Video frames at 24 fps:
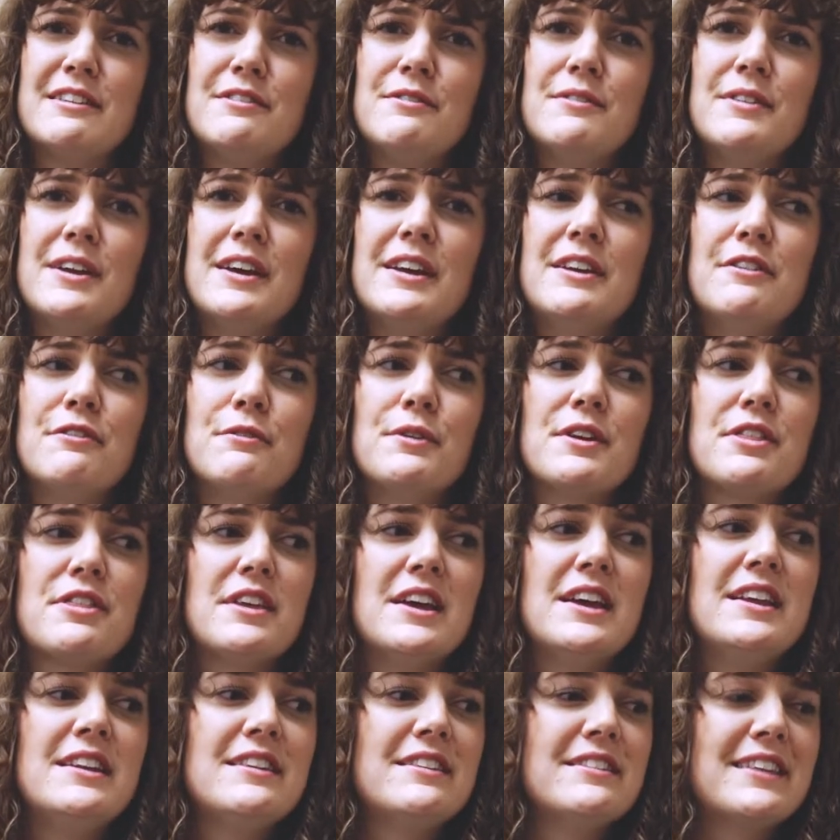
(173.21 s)
And
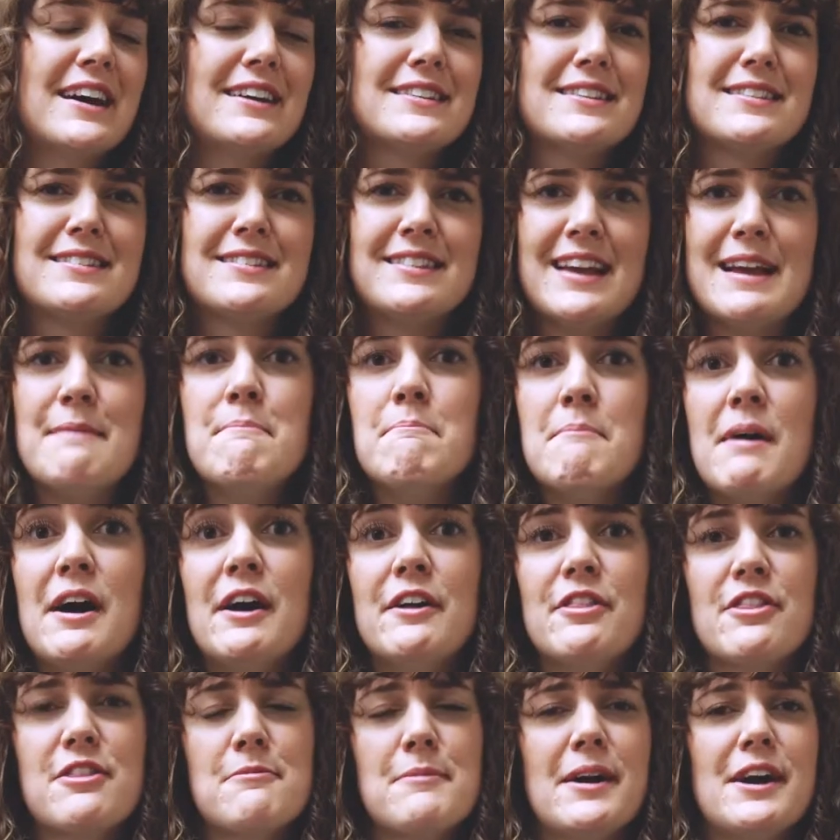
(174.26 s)
within that same
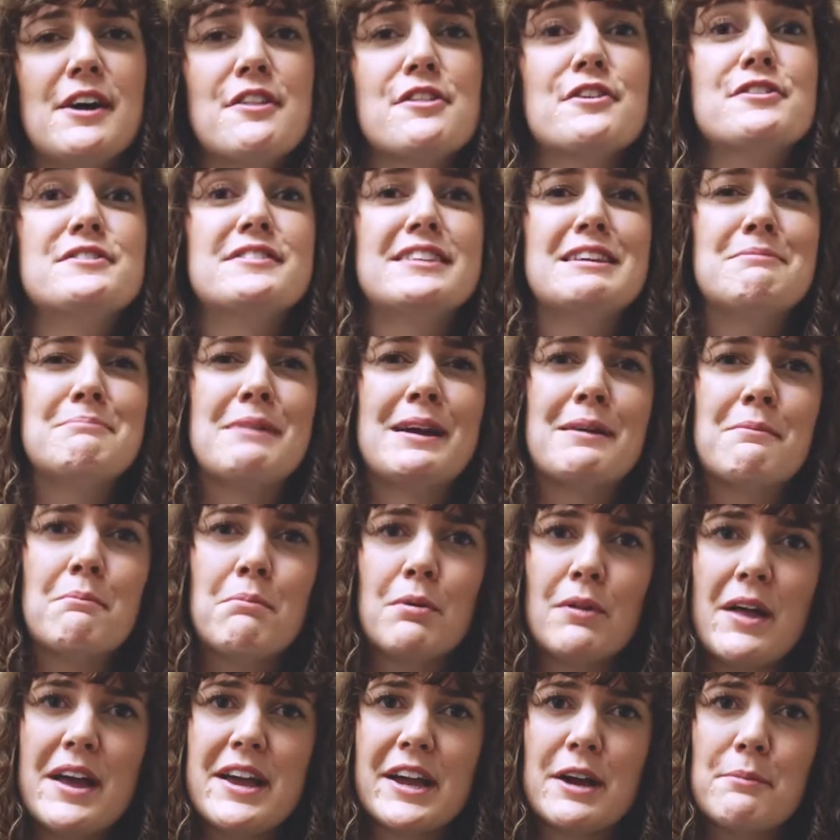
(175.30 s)
month, my other teammate
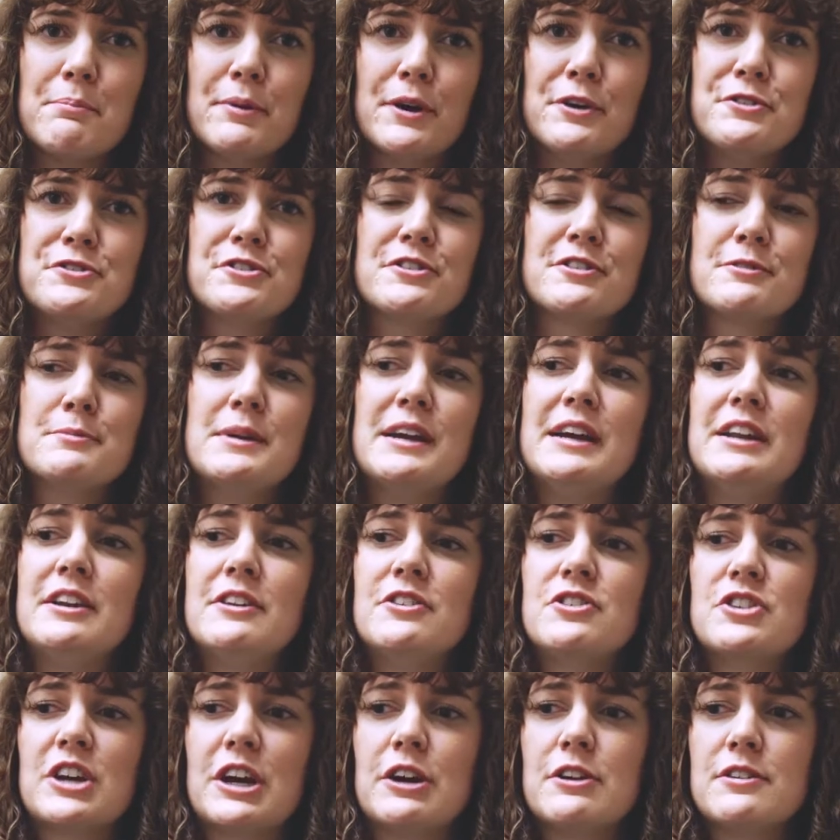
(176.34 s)
Blake approaches me
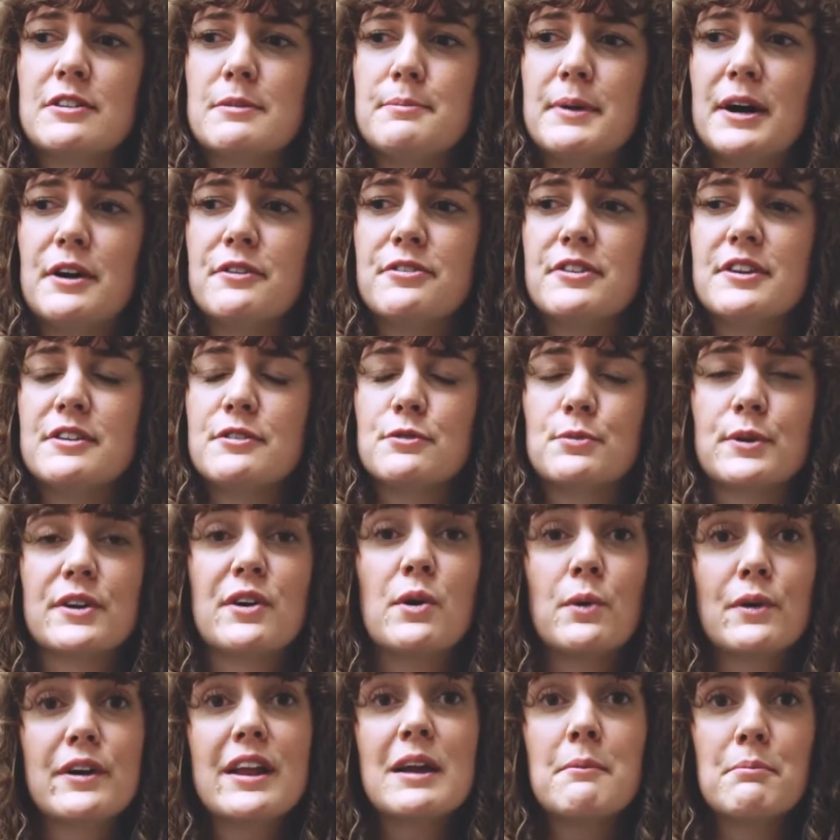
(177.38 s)
and shares about this
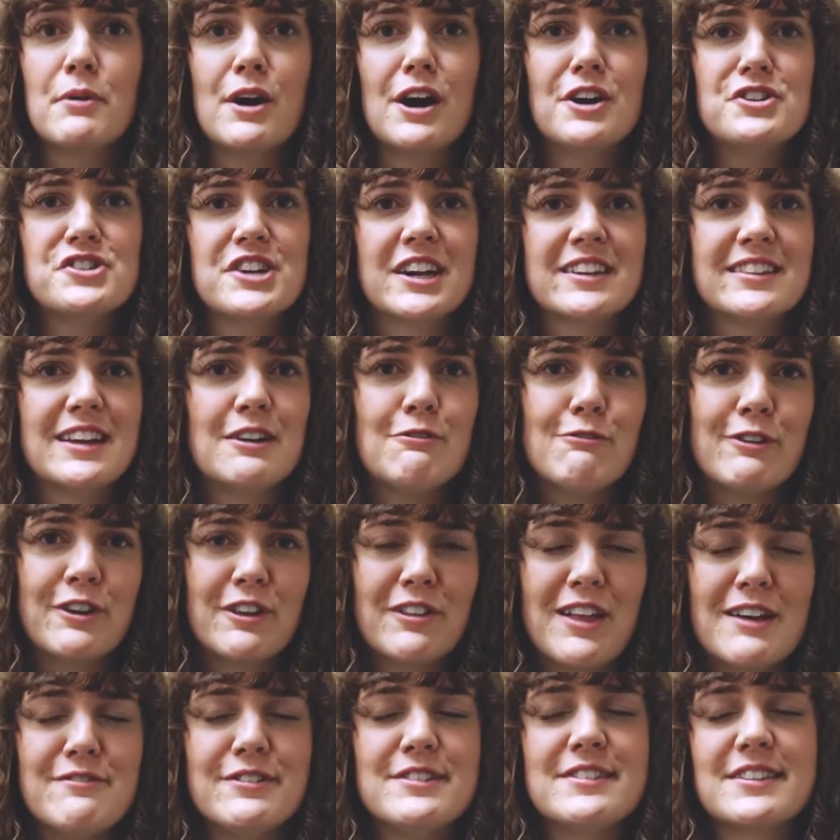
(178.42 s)
recording project that
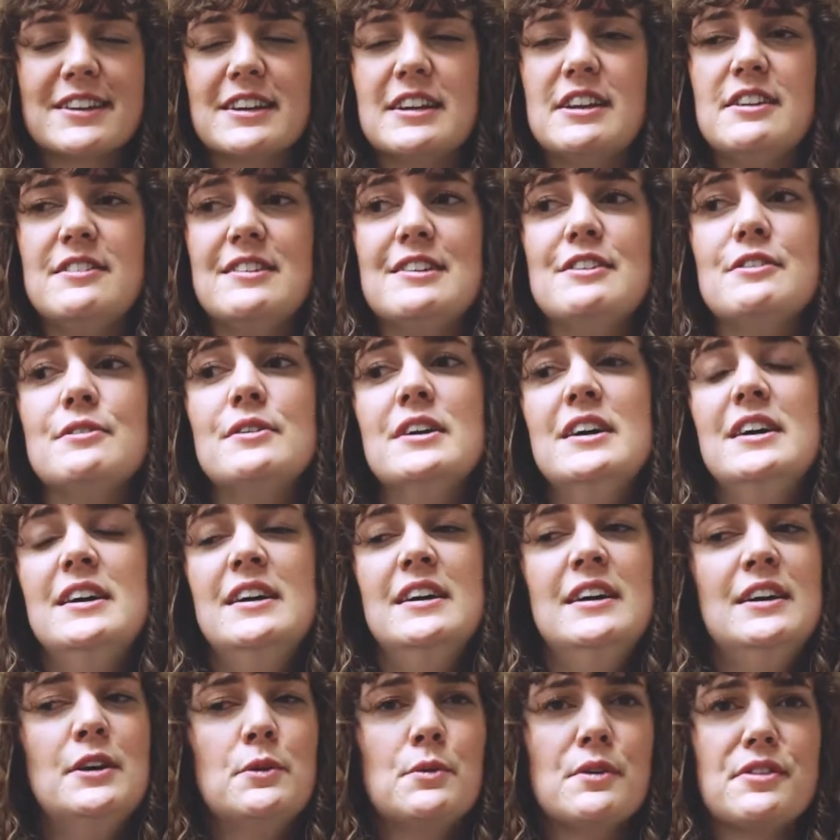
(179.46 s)
OneEleven's gonna do
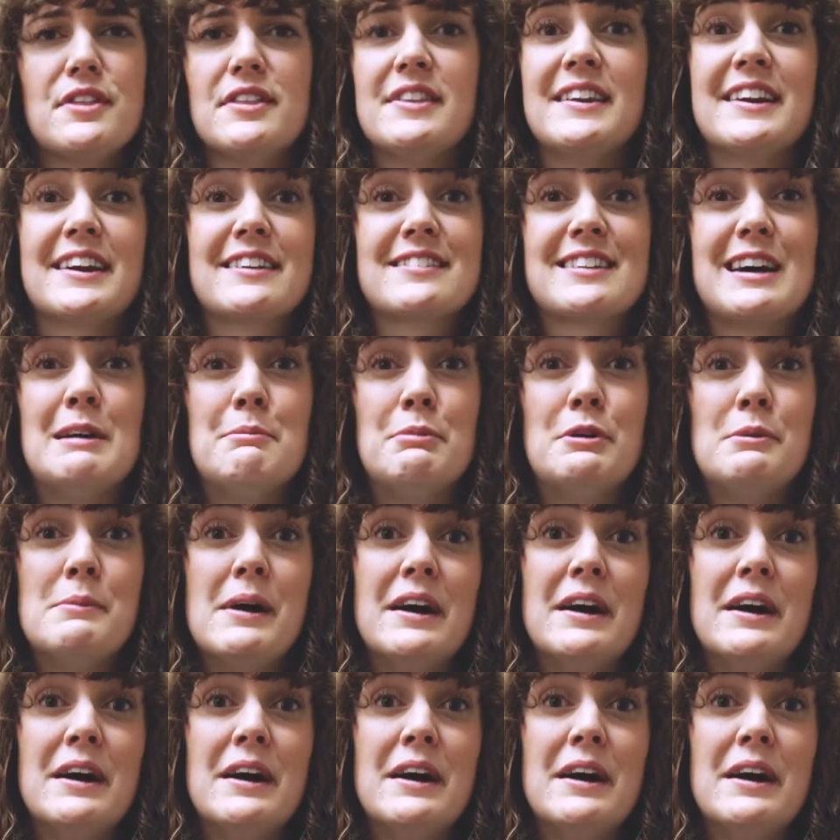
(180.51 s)
within the next couple